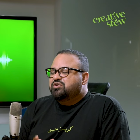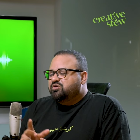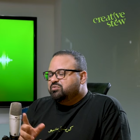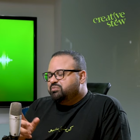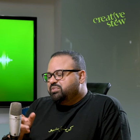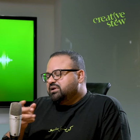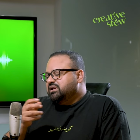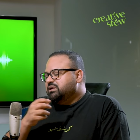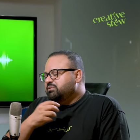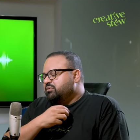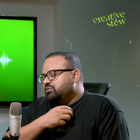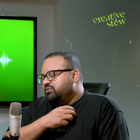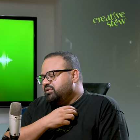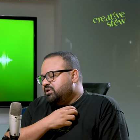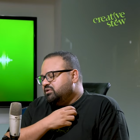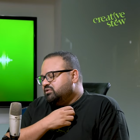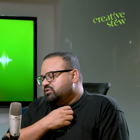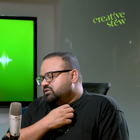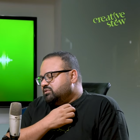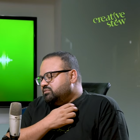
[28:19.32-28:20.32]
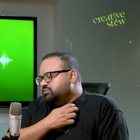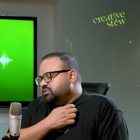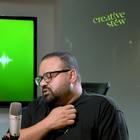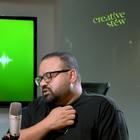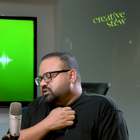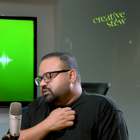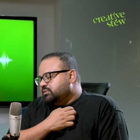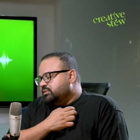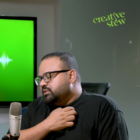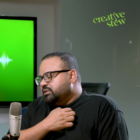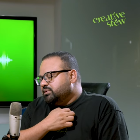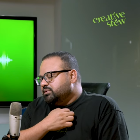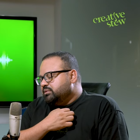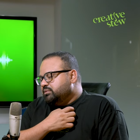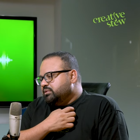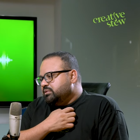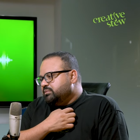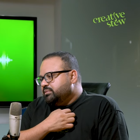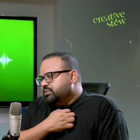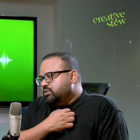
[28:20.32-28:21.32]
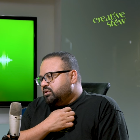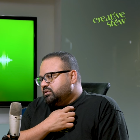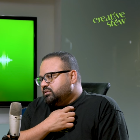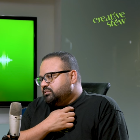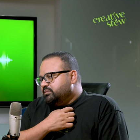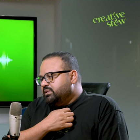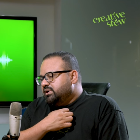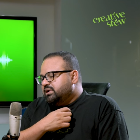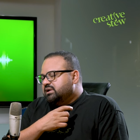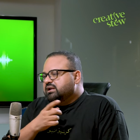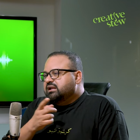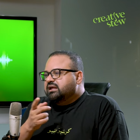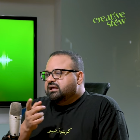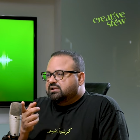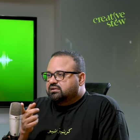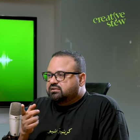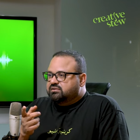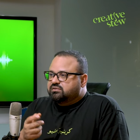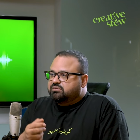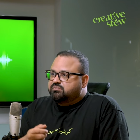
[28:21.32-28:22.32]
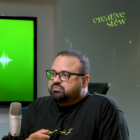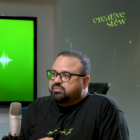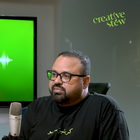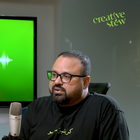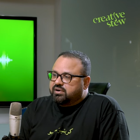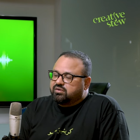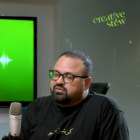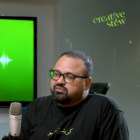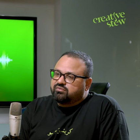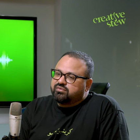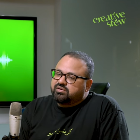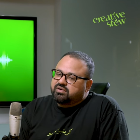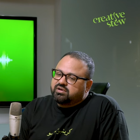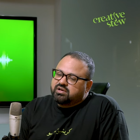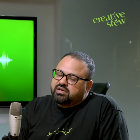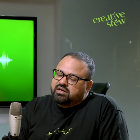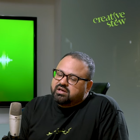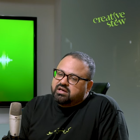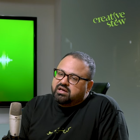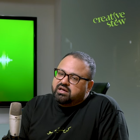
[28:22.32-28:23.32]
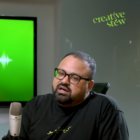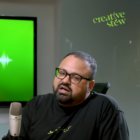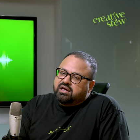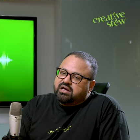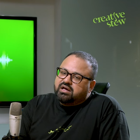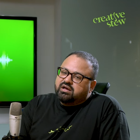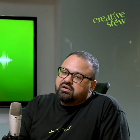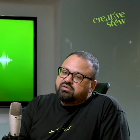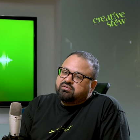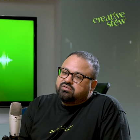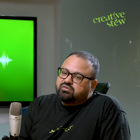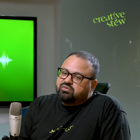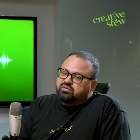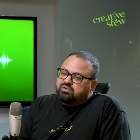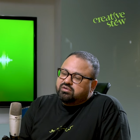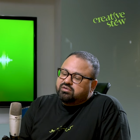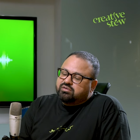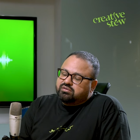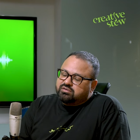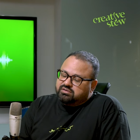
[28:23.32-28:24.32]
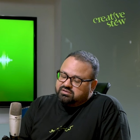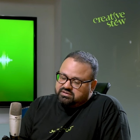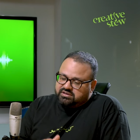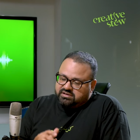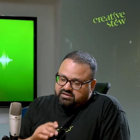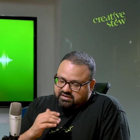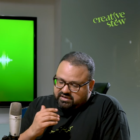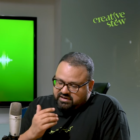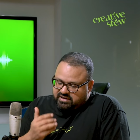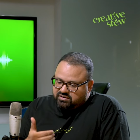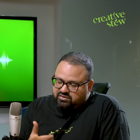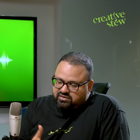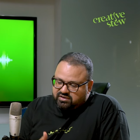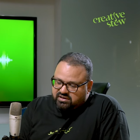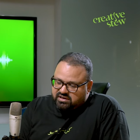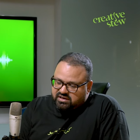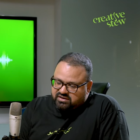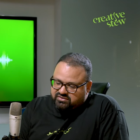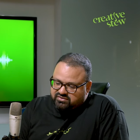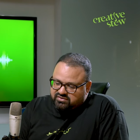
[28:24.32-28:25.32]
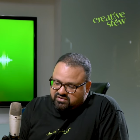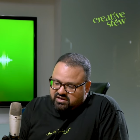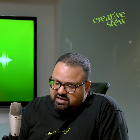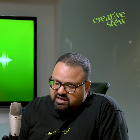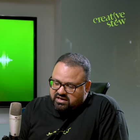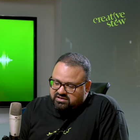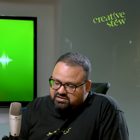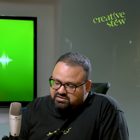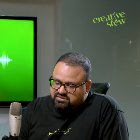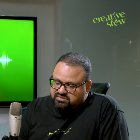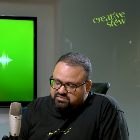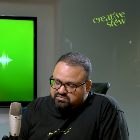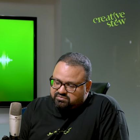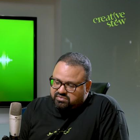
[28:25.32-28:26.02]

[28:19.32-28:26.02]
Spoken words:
you picked up a very good topic on the mental health part of it. The radio industry has